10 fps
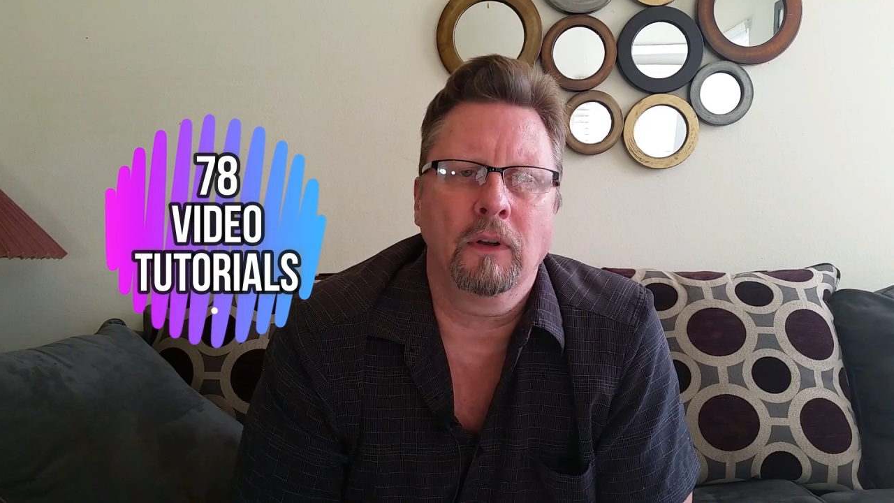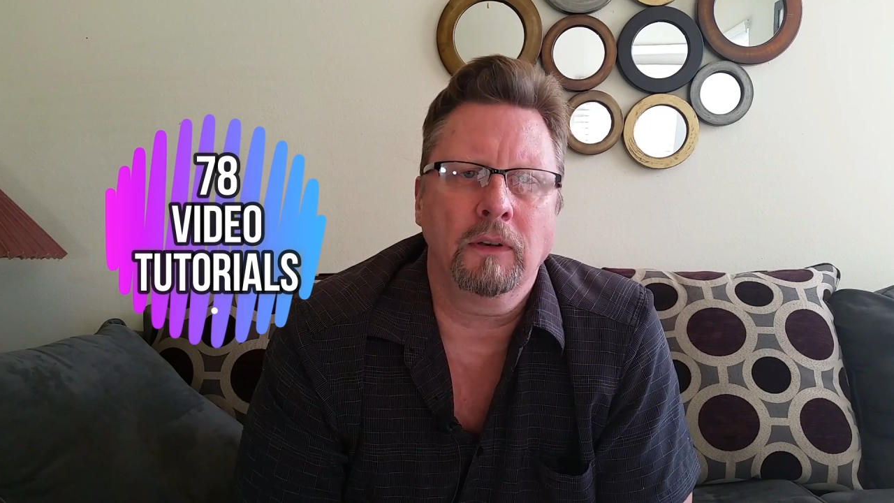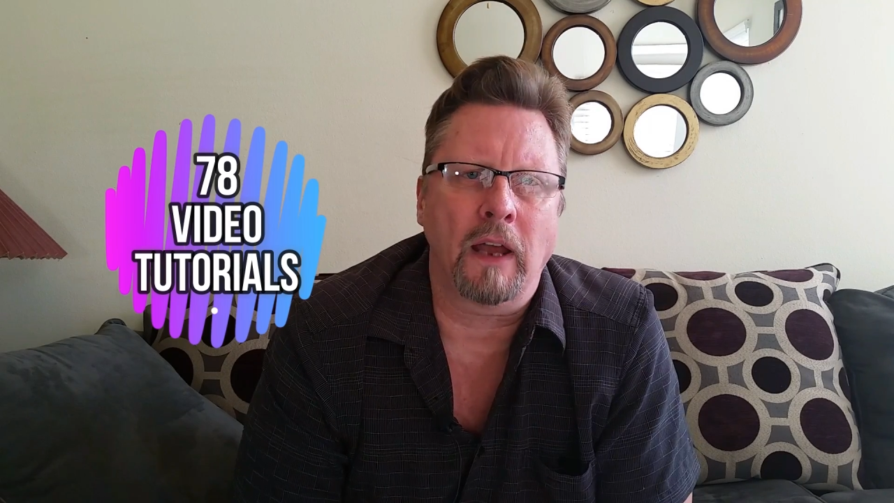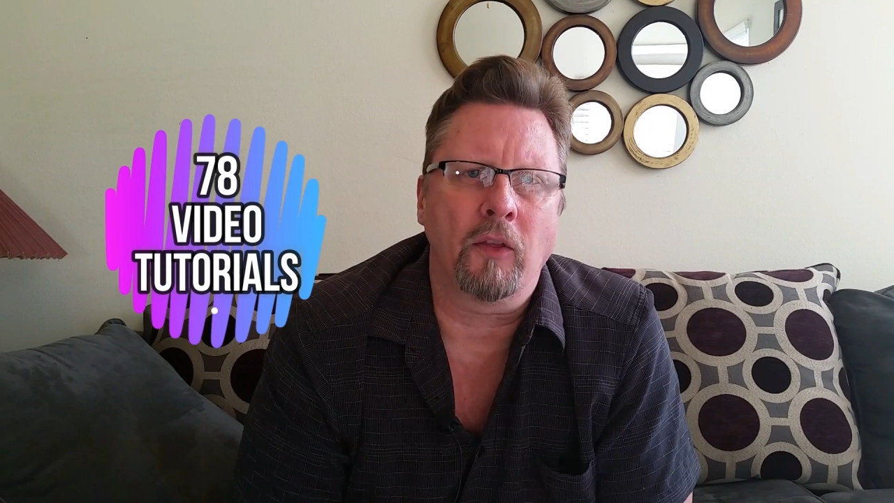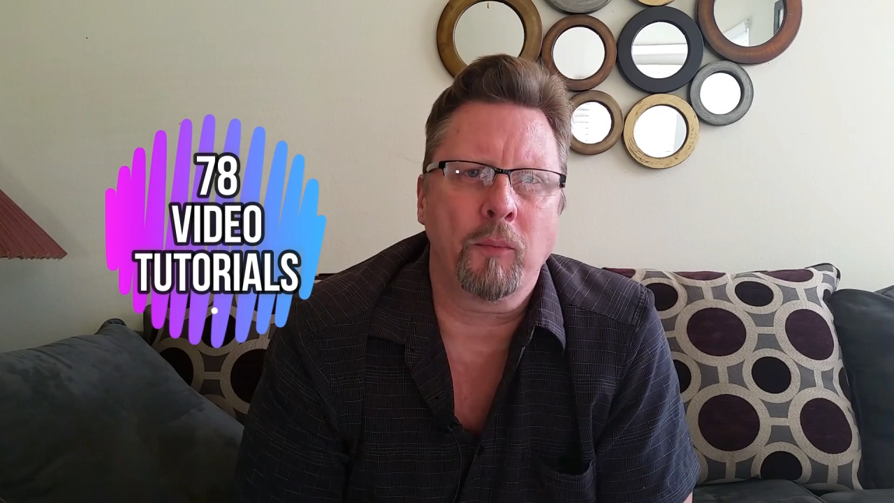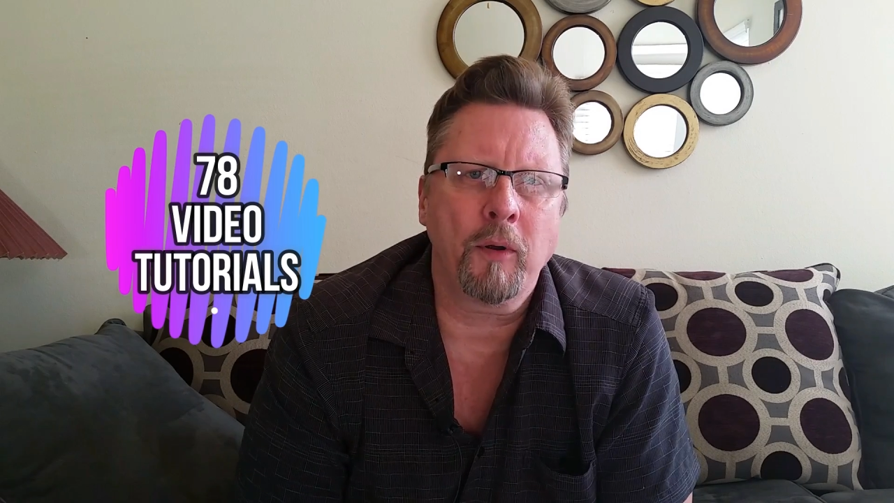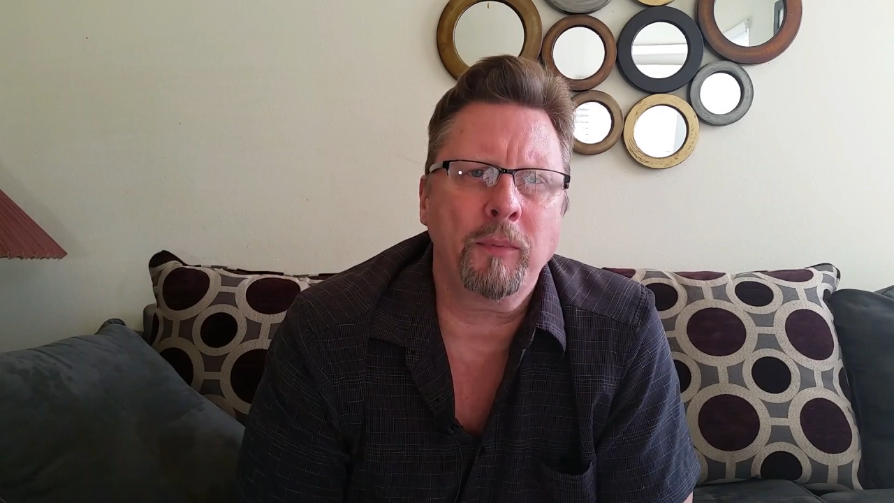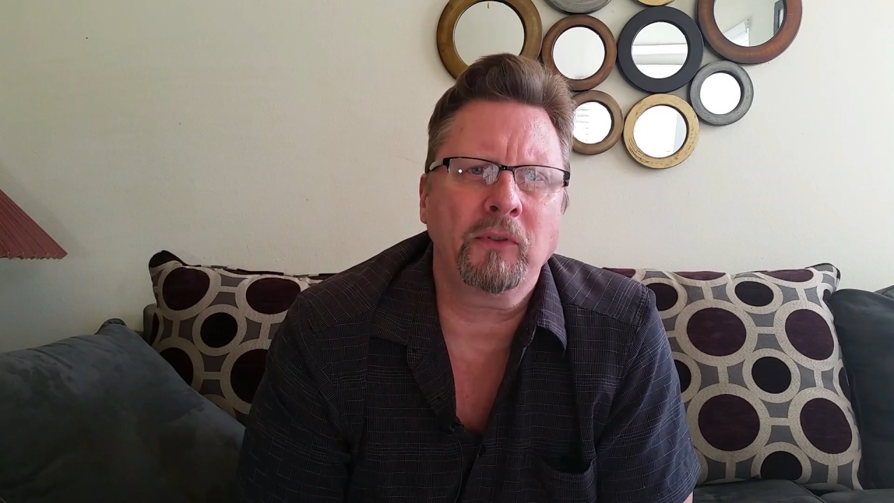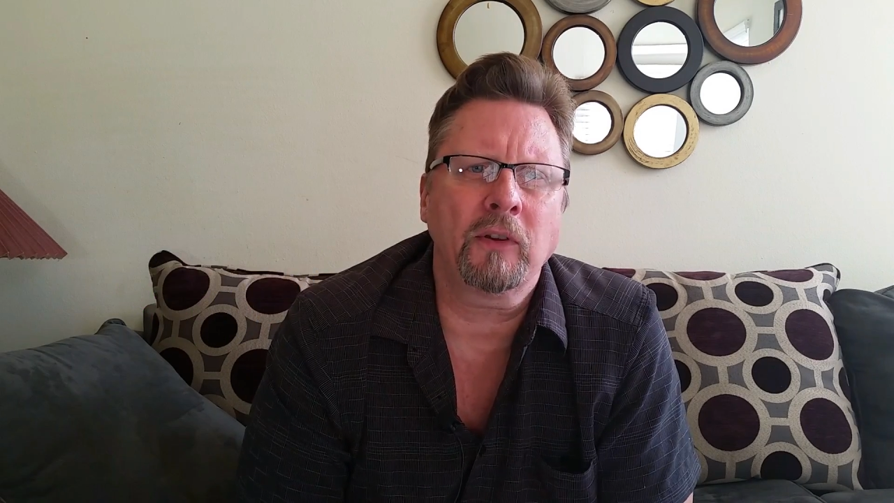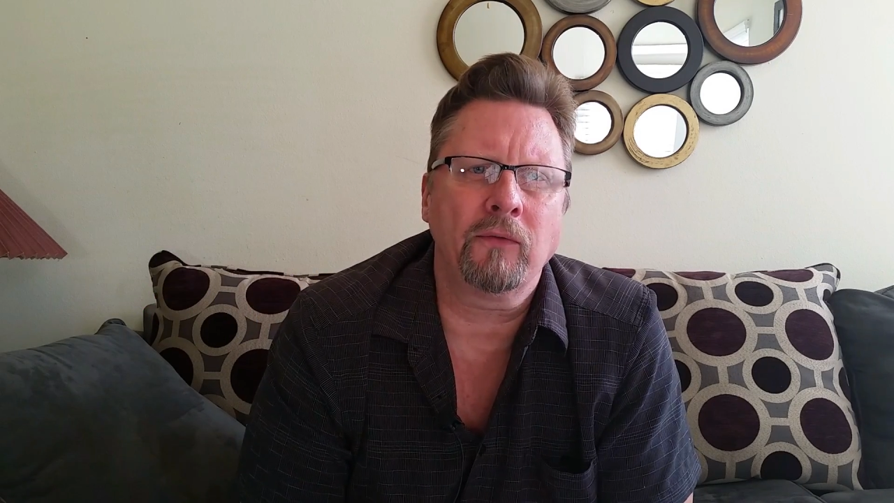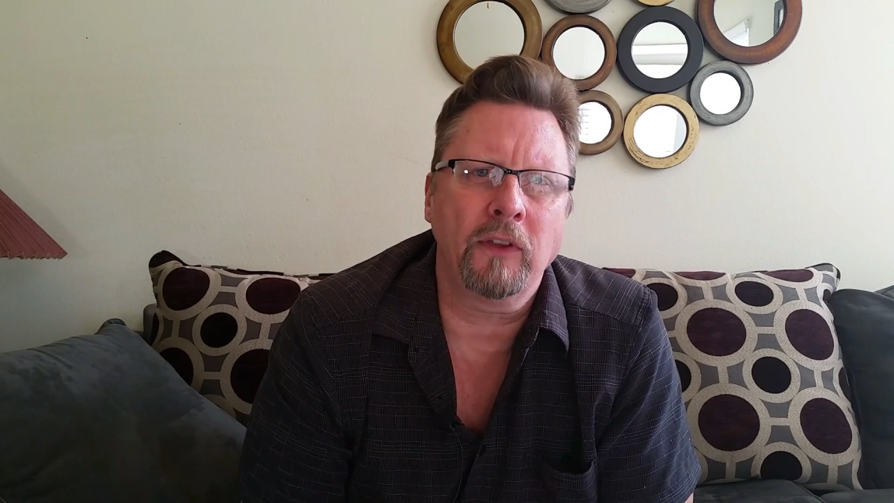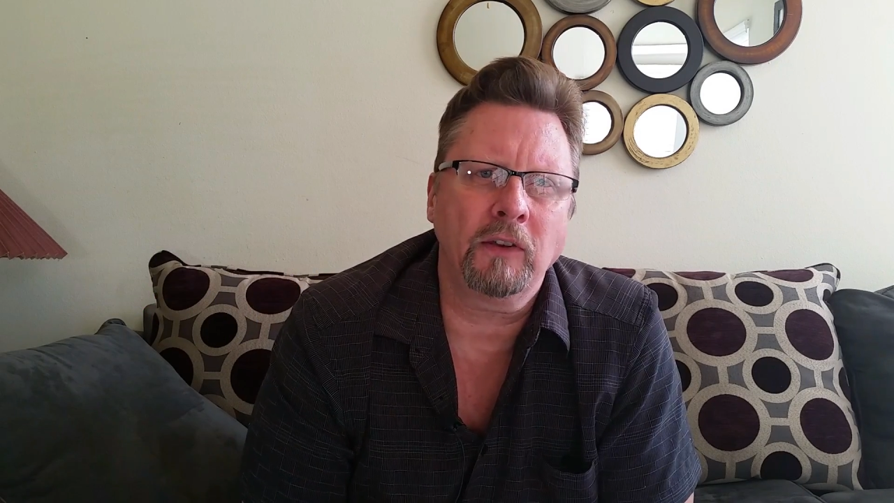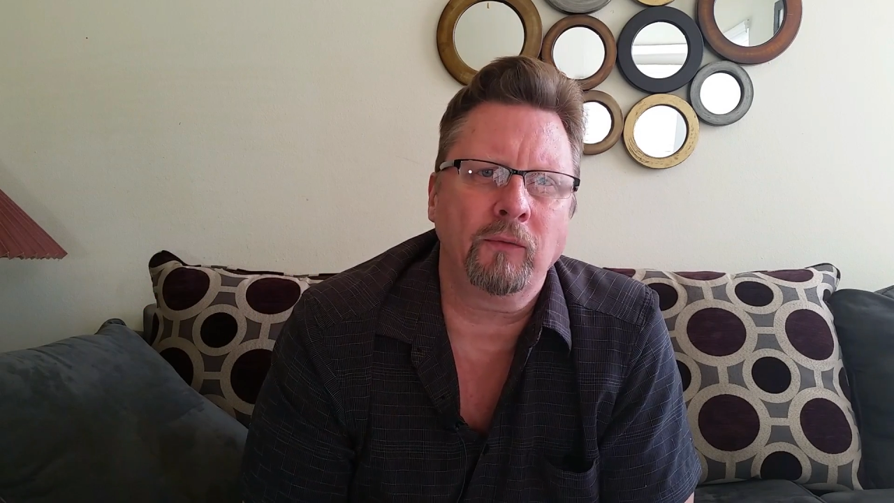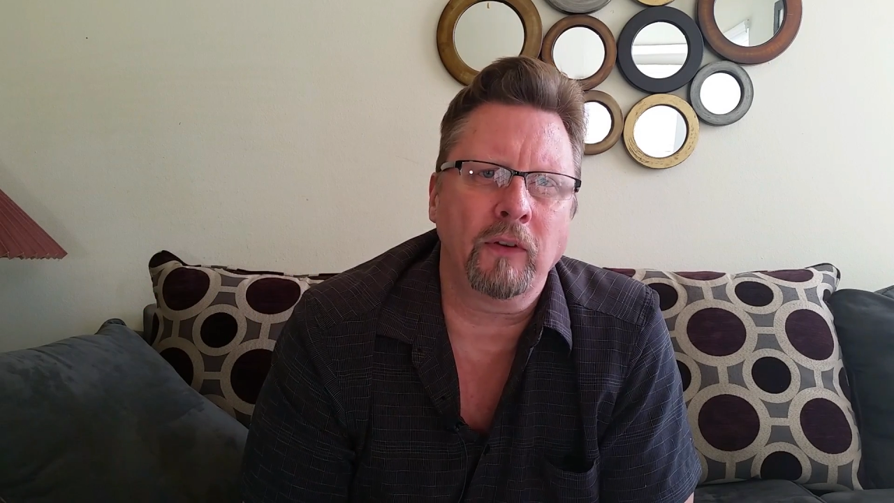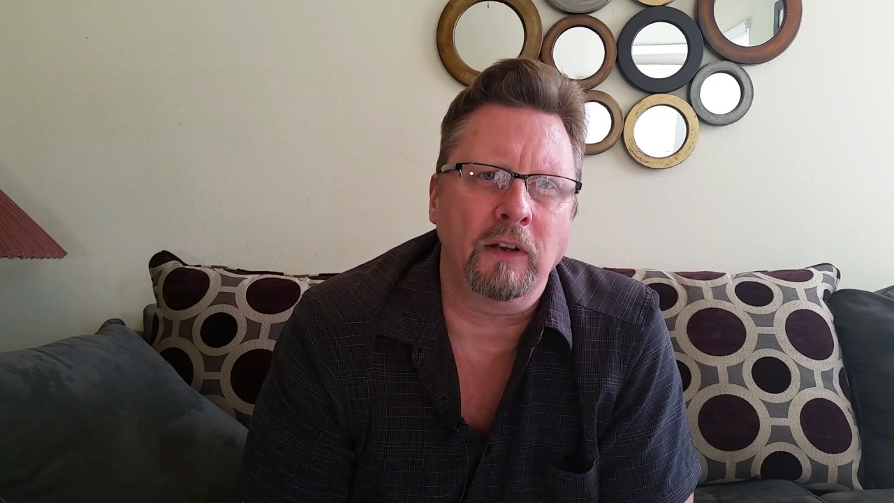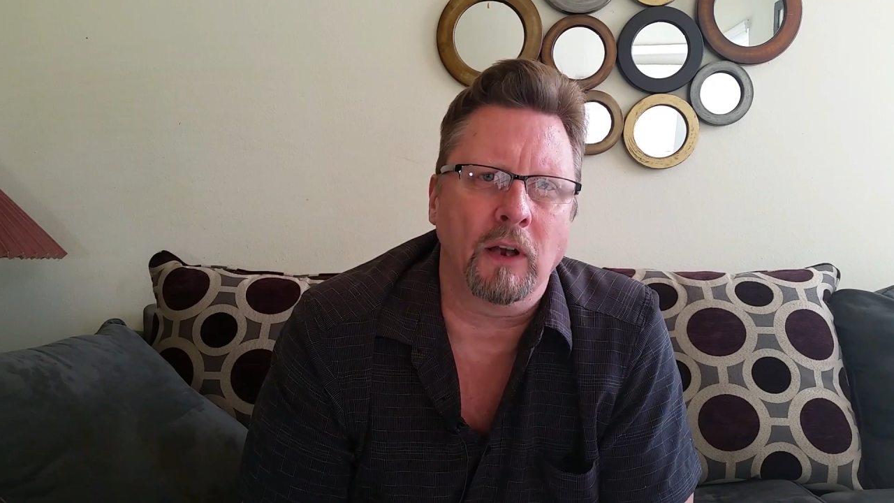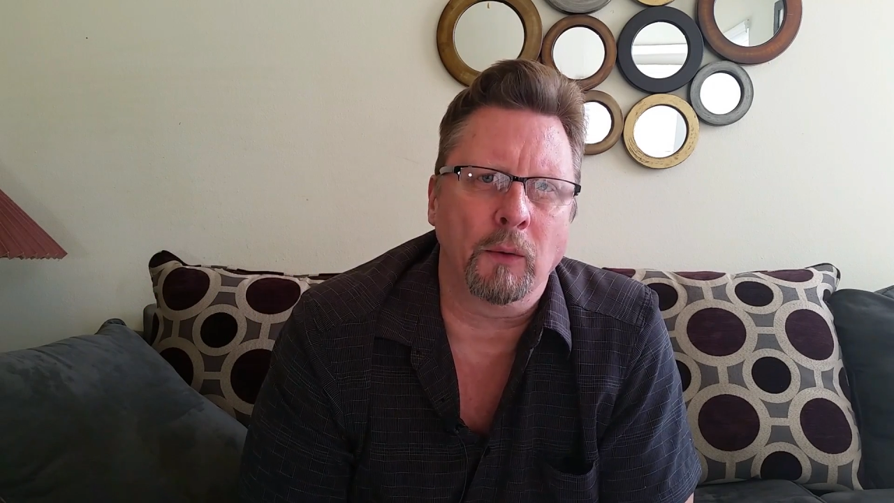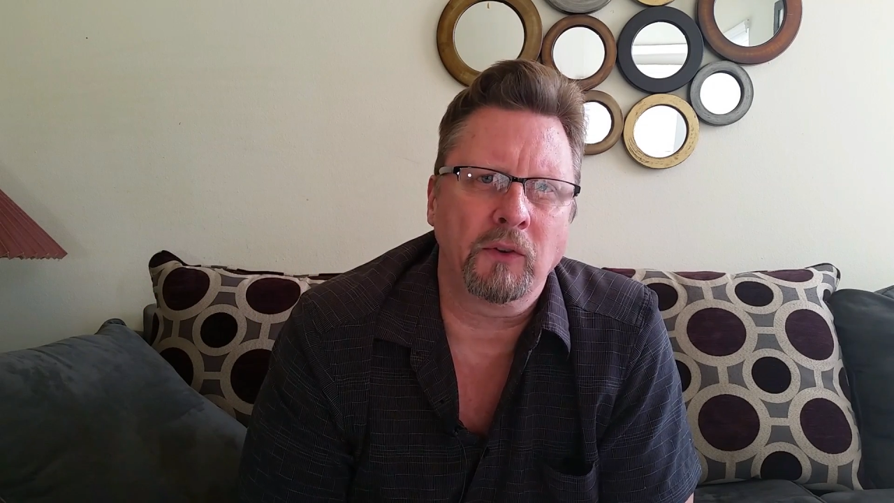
Now, the purpose of this video